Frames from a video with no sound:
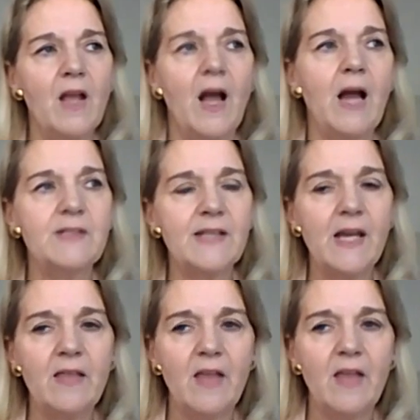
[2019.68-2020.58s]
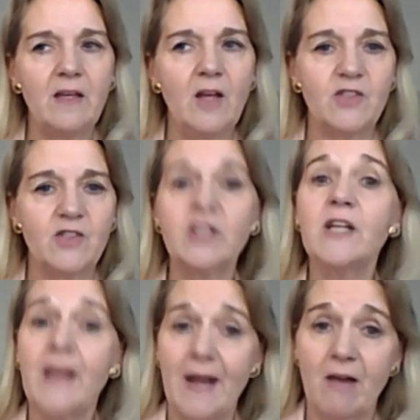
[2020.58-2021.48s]
I would say that, it's good to
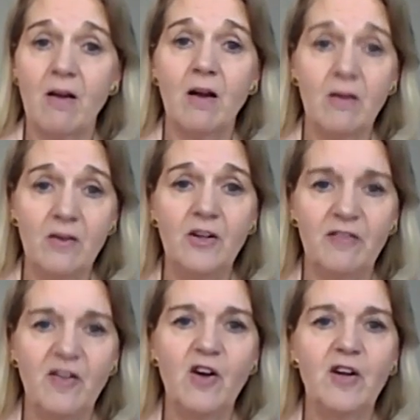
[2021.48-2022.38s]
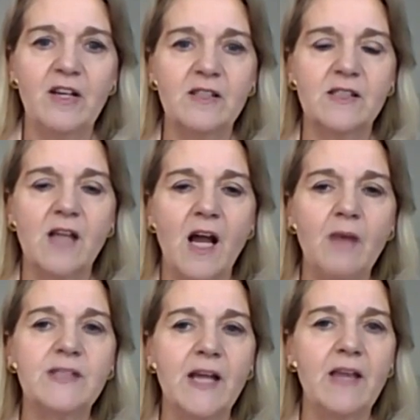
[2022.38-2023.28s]
narrow your focus. I
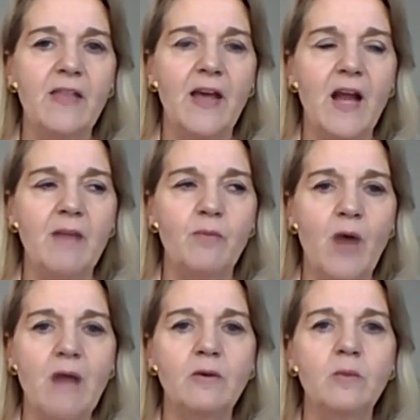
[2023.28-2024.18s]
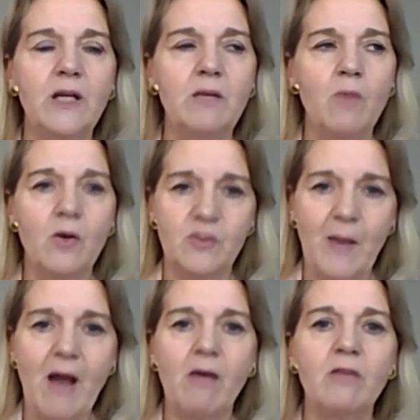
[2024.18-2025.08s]
would say that I'm probably most
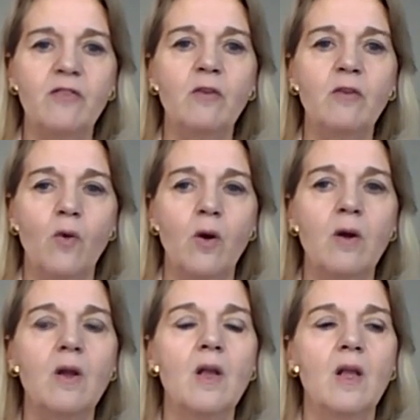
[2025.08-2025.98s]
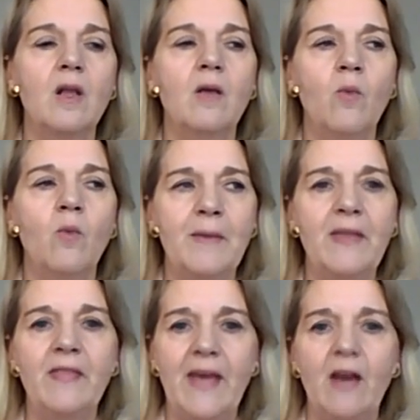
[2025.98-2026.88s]
powerful for
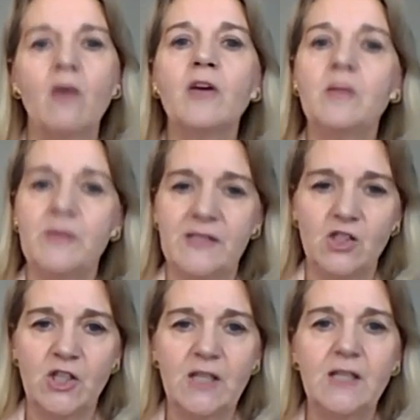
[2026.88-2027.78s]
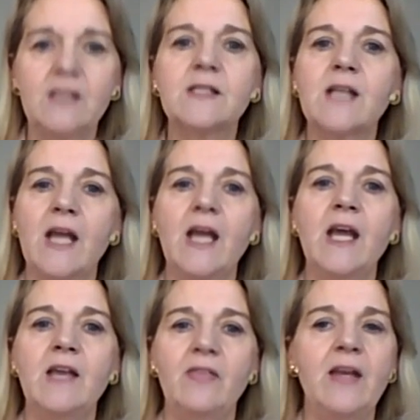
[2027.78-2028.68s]
women that are in positions
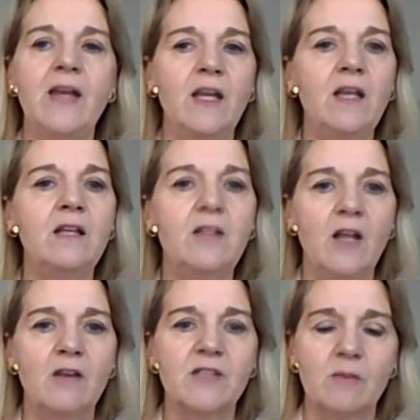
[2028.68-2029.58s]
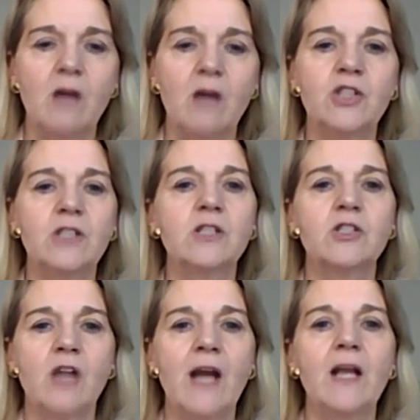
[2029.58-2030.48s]
and they need, some coaching to
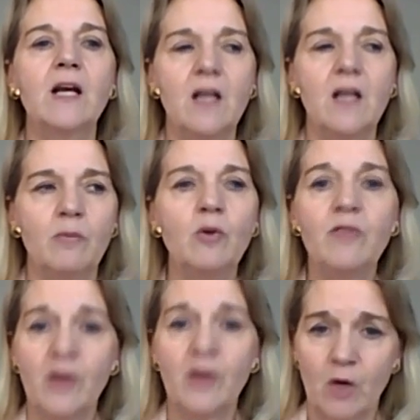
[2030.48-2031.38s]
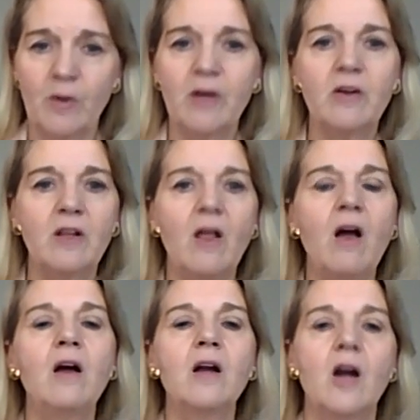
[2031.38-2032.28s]
try to move their career
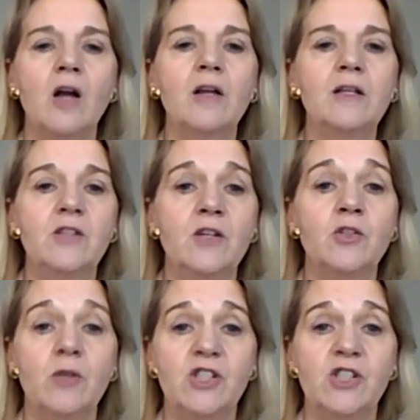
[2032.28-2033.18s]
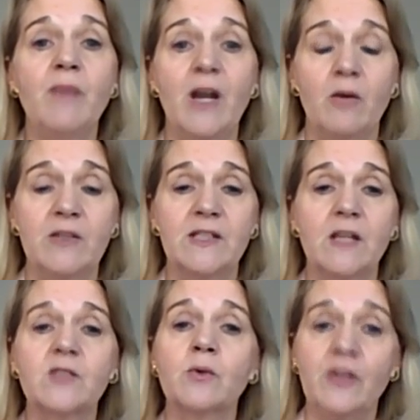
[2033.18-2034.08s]
along or to achieve better
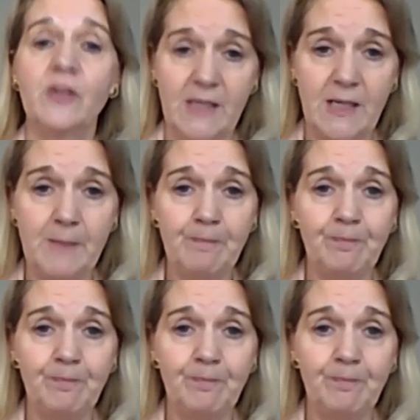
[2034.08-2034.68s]
results with their team.